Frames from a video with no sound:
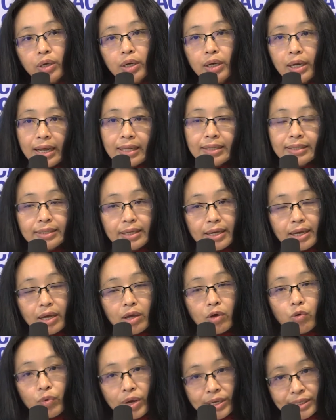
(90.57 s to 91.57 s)
let's
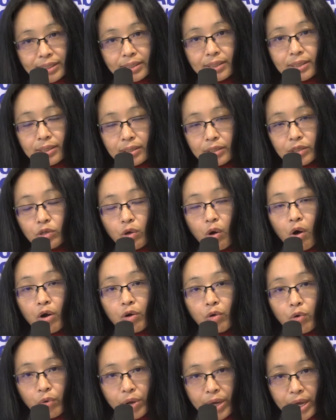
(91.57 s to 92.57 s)
say, Westerners or
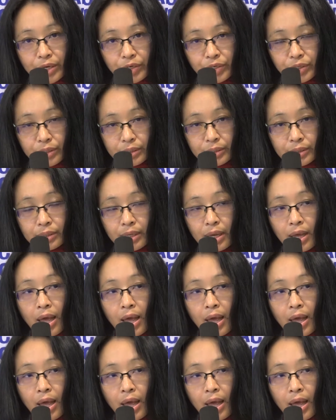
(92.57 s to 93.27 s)
Caucasians.